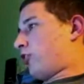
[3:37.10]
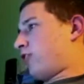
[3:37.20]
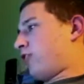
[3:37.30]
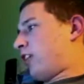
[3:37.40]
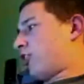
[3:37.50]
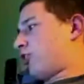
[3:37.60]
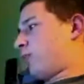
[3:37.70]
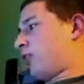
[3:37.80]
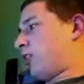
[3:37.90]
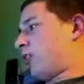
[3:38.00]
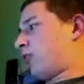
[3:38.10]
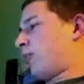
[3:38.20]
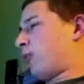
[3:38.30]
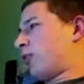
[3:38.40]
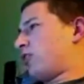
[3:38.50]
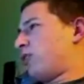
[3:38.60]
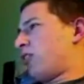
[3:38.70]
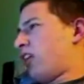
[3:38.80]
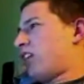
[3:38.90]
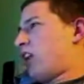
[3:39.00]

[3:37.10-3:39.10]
of error should be 3.29.